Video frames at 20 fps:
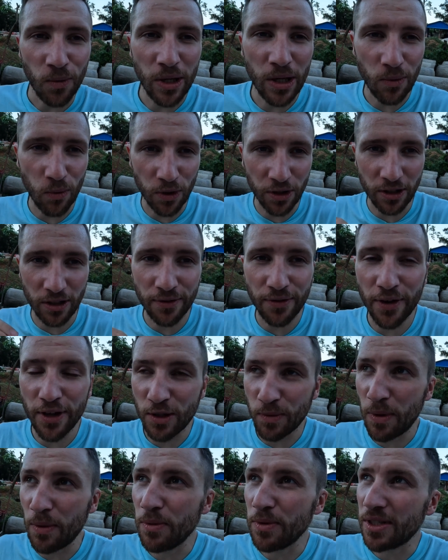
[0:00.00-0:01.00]
we are one of the
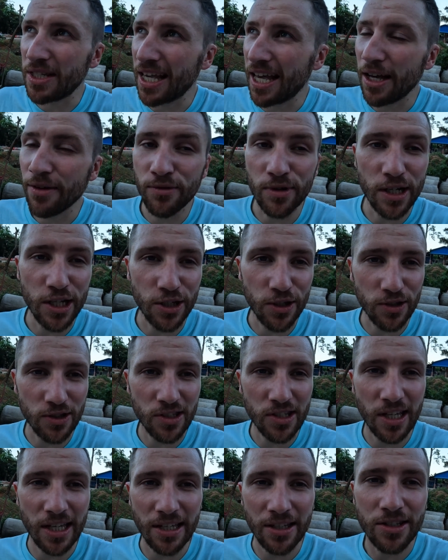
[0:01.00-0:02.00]
first people to get a really
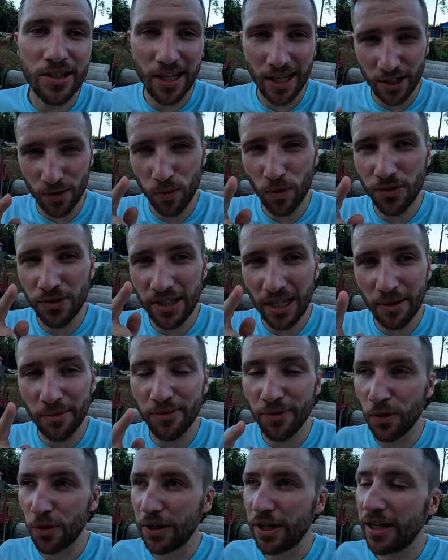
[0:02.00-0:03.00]
good seat, so that's one tip
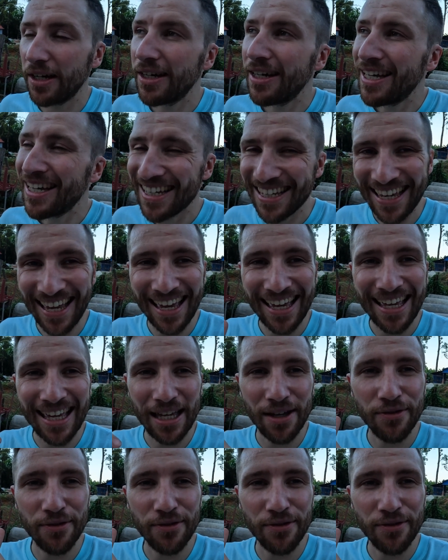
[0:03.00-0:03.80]
for you. Get